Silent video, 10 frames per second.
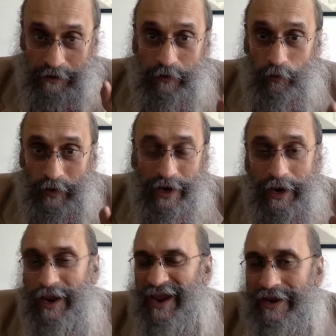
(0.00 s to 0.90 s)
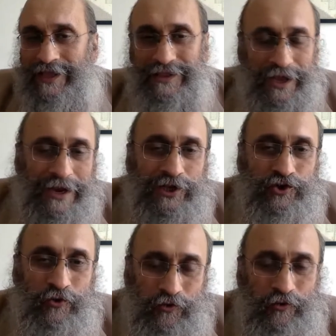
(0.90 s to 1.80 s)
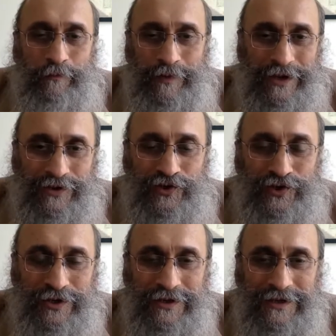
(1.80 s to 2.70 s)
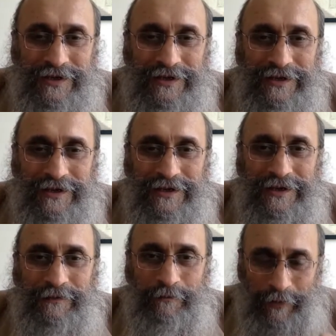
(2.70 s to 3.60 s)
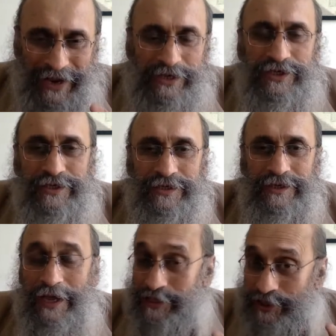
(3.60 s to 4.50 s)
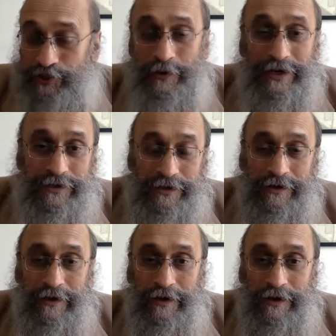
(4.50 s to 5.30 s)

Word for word: where the NSO group is based and situated.